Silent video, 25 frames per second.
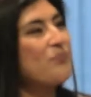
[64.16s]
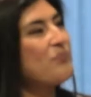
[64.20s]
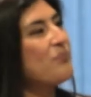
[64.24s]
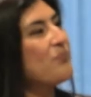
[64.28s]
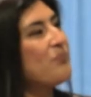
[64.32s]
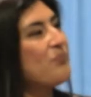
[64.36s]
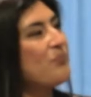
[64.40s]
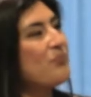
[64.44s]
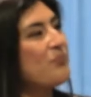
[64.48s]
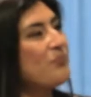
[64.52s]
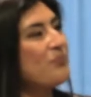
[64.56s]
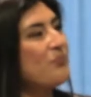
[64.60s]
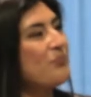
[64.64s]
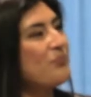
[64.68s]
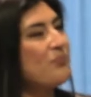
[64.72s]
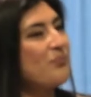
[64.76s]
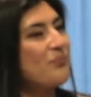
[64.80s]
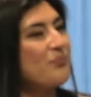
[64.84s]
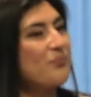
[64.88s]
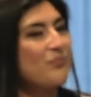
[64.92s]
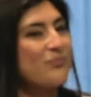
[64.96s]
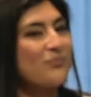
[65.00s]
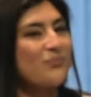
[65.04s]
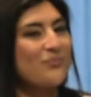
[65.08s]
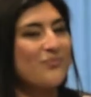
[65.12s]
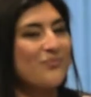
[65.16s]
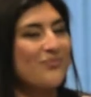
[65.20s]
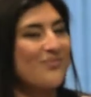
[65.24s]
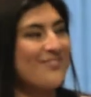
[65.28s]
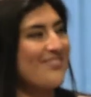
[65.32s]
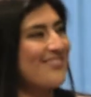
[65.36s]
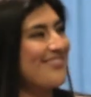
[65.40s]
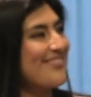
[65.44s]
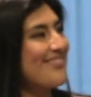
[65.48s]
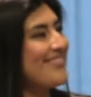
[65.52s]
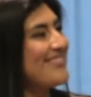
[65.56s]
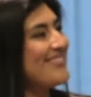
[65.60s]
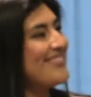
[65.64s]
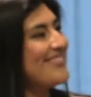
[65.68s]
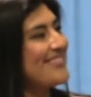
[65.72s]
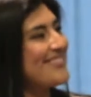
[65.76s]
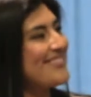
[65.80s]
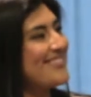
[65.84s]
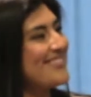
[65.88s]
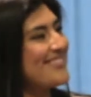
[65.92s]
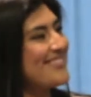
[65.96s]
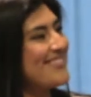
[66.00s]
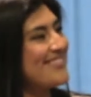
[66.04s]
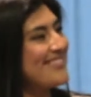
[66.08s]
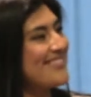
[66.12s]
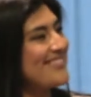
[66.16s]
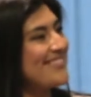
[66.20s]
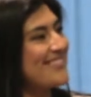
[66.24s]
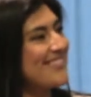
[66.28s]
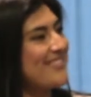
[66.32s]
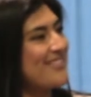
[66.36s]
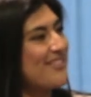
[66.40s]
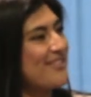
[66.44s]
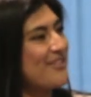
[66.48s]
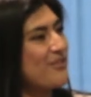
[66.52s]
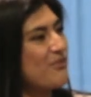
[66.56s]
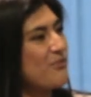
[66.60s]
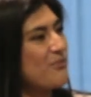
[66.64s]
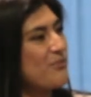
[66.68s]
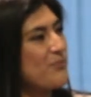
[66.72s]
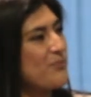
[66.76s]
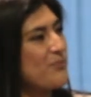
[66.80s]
No words are spoken by the person on screen.